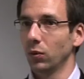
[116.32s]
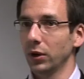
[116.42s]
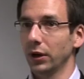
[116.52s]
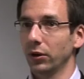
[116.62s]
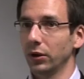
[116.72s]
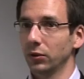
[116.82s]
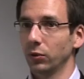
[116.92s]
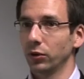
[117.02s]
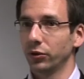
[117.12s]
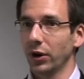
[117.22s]
What areas
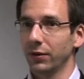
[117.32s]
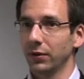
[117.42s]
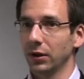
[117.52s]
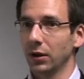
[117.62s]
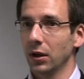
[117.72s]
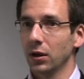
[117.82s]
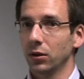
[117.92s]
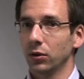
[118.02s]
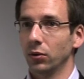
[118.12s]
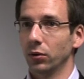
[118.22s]
were driving
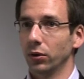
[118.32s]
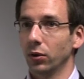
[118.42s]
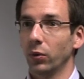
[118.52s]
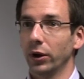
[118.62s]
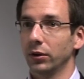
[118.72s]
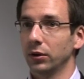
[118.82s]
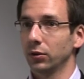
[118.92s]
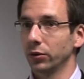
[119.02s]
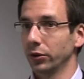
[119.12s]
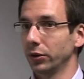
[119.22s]
your
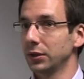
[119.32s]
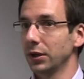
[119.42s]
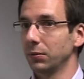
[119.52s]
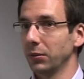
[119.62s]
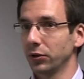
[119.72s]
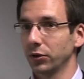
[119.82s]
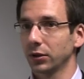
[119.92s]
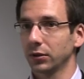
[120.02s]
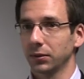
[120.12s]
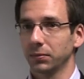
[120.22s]
awareness or your intent
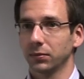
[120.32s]
metrics?